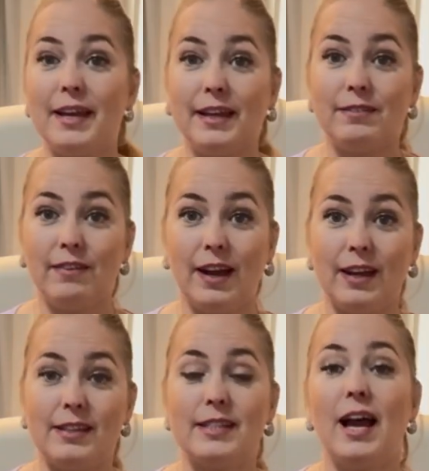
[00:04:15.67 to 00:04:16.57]

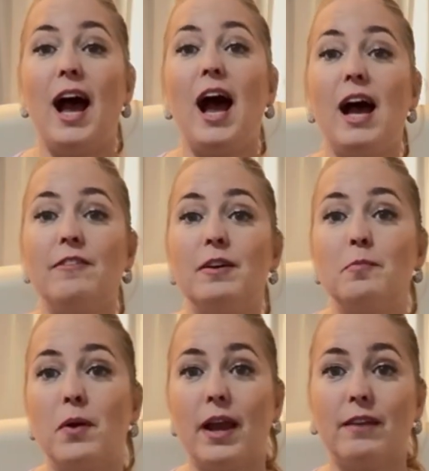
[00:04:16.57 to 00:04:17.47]
advice: have a
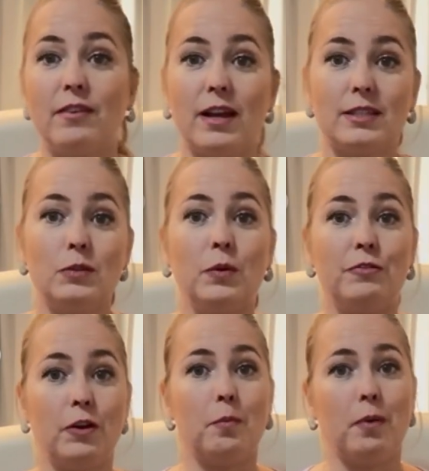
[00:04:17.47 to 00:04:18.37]
breakfast with
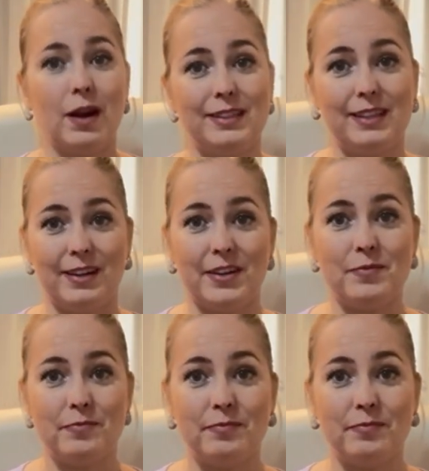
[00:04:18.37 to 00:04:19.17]
your partner.